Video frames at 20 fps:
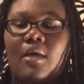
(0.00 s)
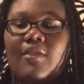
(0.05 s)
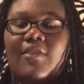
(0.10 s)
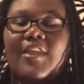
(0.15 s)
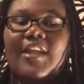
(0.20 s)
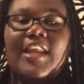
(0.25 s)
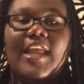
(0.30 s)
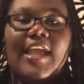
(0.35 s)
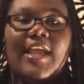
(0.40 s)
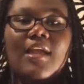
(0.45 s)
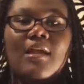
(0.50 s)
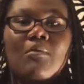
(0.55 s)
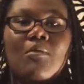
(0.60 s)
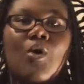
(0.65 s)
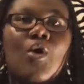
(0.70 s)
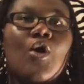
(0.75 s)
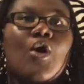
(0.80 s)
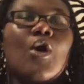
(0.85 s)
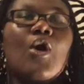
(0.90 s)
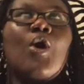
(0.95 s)
The name,
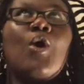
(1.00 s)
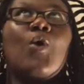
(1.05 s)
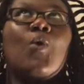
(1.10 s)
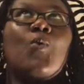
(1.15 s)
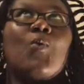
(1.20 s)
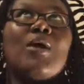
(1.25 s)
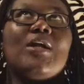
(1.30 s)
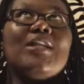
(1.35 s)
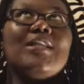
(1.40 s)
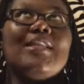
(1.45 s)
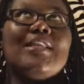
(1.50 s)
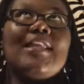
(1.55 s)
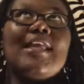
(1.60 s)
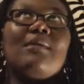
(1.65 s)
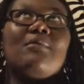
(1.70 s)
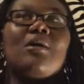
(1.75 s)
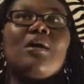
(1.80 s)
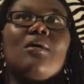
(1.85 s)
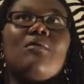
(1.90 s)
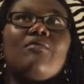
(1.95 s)
or where did the
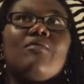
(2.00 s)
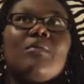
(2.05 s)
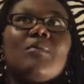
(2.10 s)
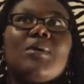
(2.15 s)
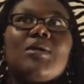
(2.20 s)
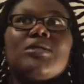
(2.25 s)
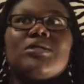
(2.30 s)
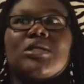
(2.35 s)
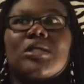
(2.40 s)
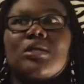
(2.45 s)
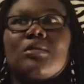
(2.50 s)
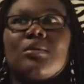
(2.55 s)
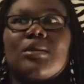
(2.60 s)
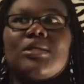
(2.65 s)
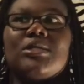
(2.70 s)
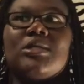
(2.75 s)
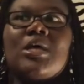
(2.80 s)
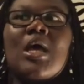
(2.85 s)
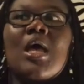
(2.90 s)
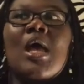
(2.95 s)
name come from, Boss Lady
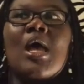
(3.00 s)
Wits?